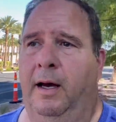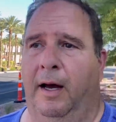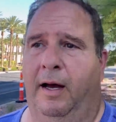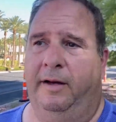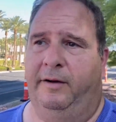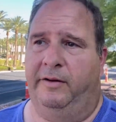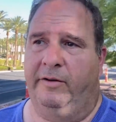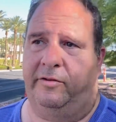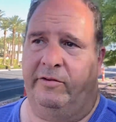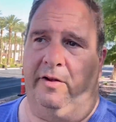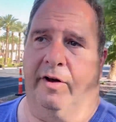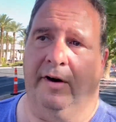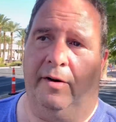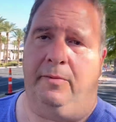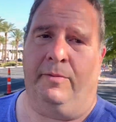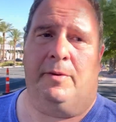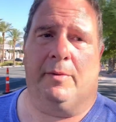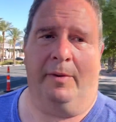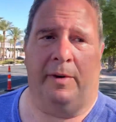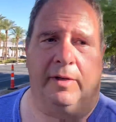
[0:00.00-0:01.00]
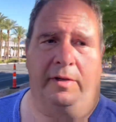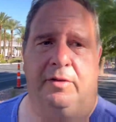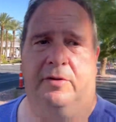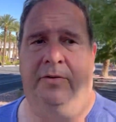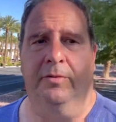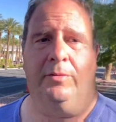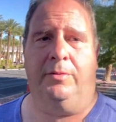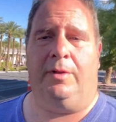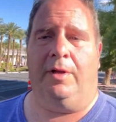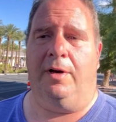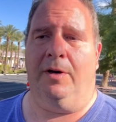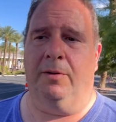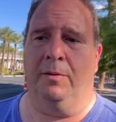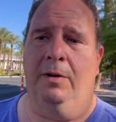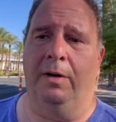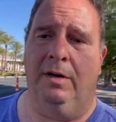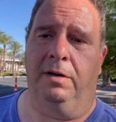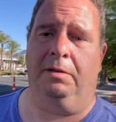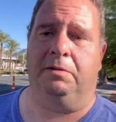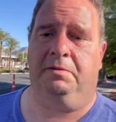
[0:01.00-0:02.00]
I just thought we went too
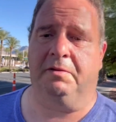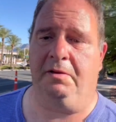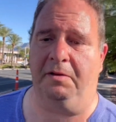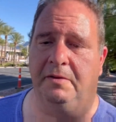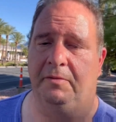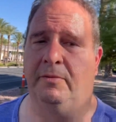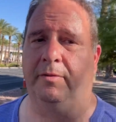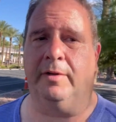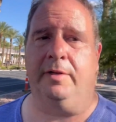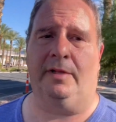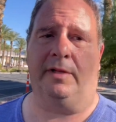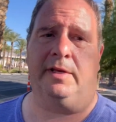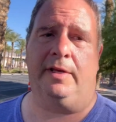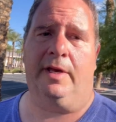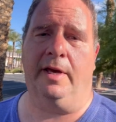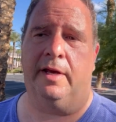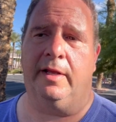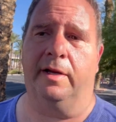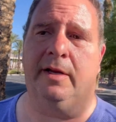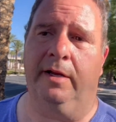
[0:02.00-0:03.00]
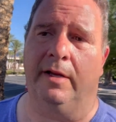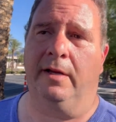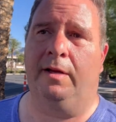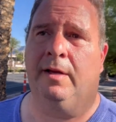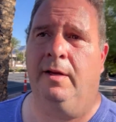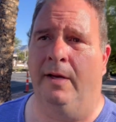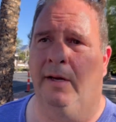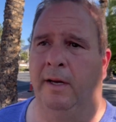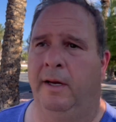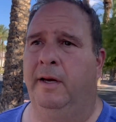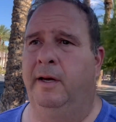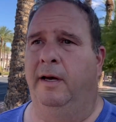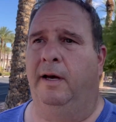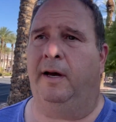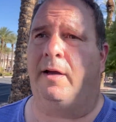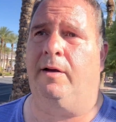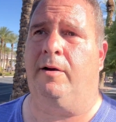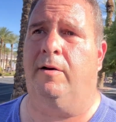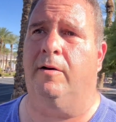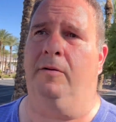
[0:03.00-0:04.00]
low, didn't really get it.
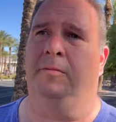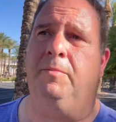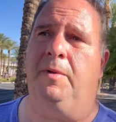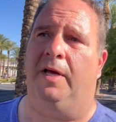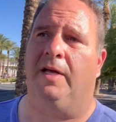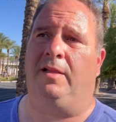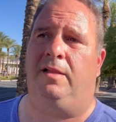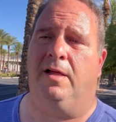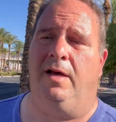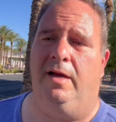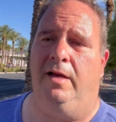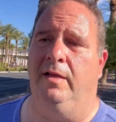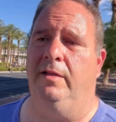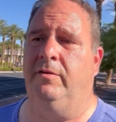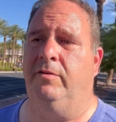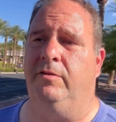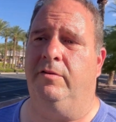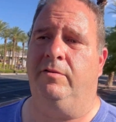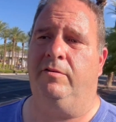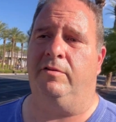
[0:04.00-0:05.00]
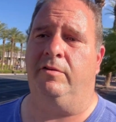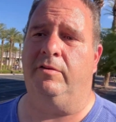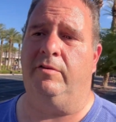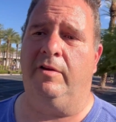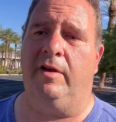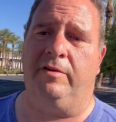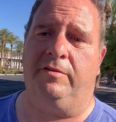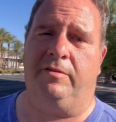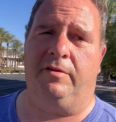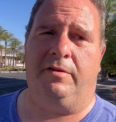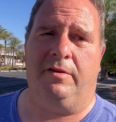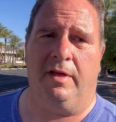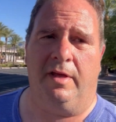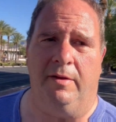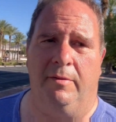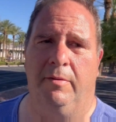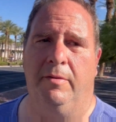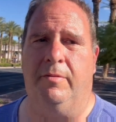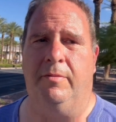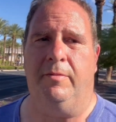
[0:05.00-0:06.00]
I called my clients and suggested
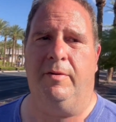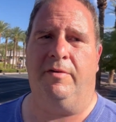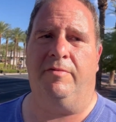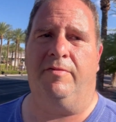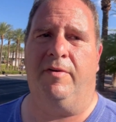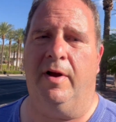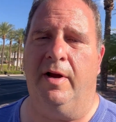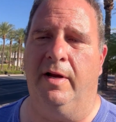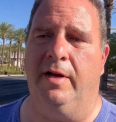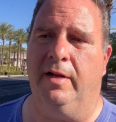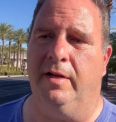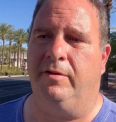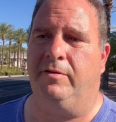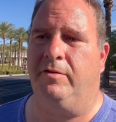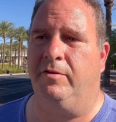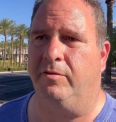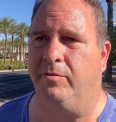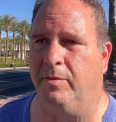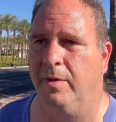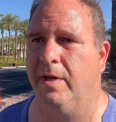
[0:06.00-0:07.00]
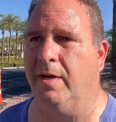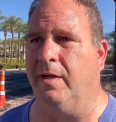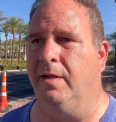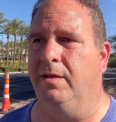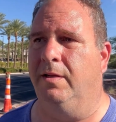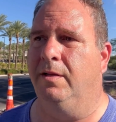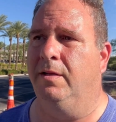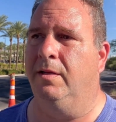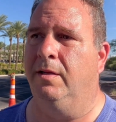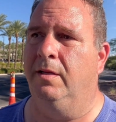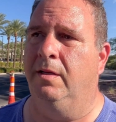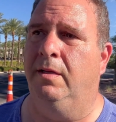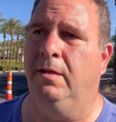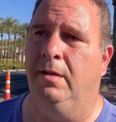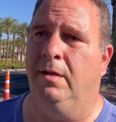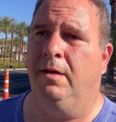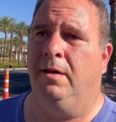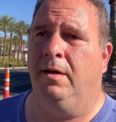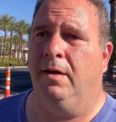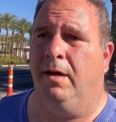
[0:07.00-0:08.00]
they refinance as well.
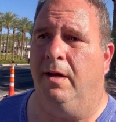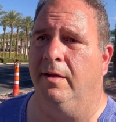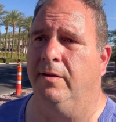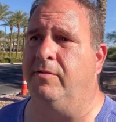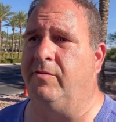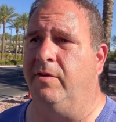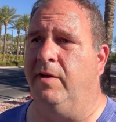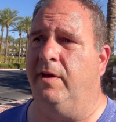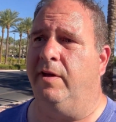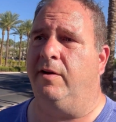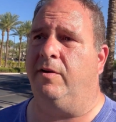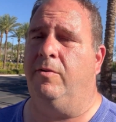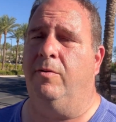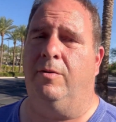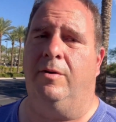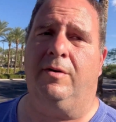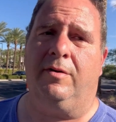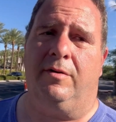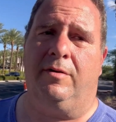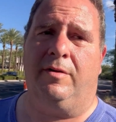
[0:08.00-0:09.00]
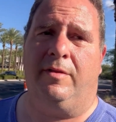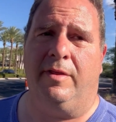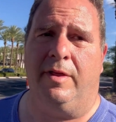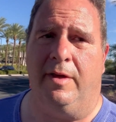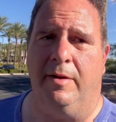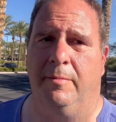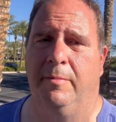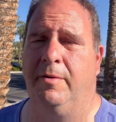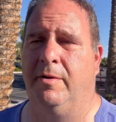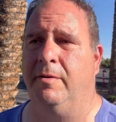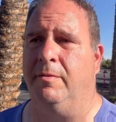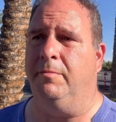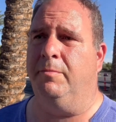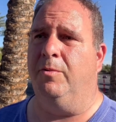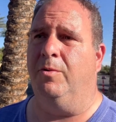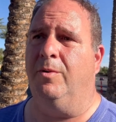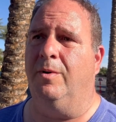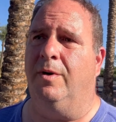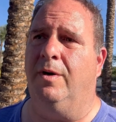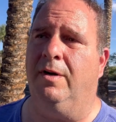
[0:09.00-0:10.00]
I'd say a quarter of them or
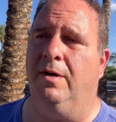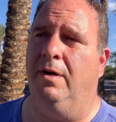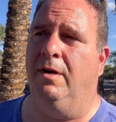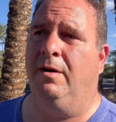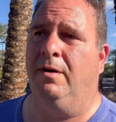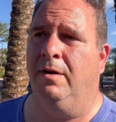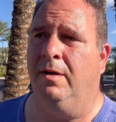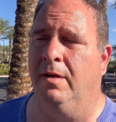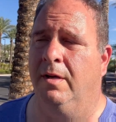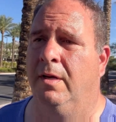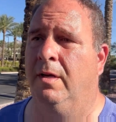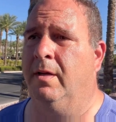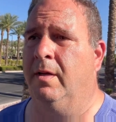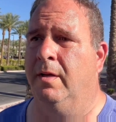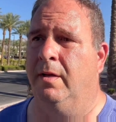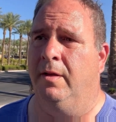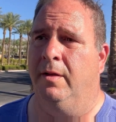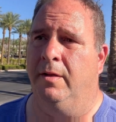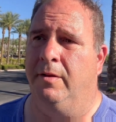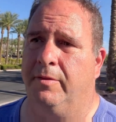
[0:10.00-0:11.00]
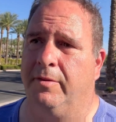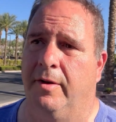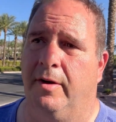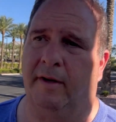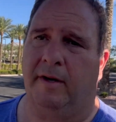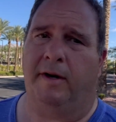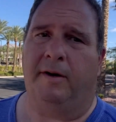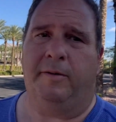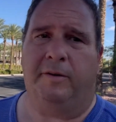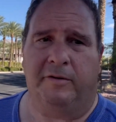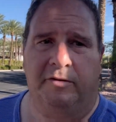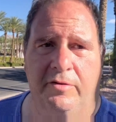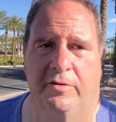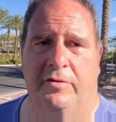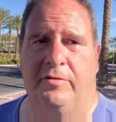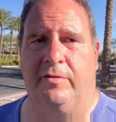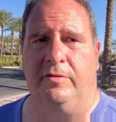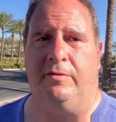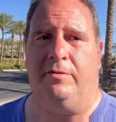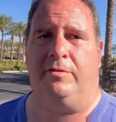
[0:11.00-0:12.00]
more thought I was
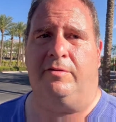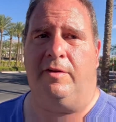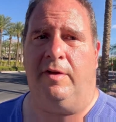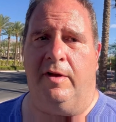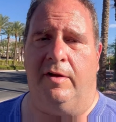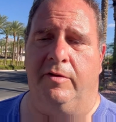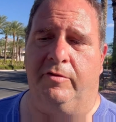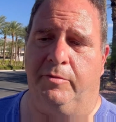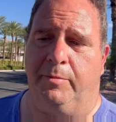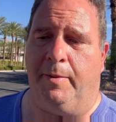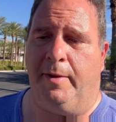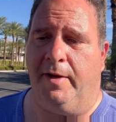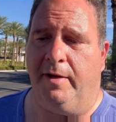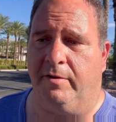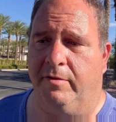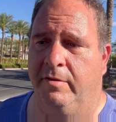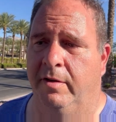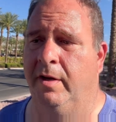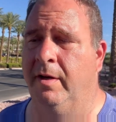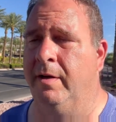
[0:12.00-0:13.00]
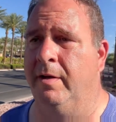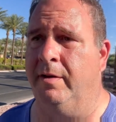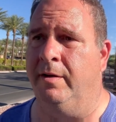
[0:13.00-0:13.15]
just sales pitch,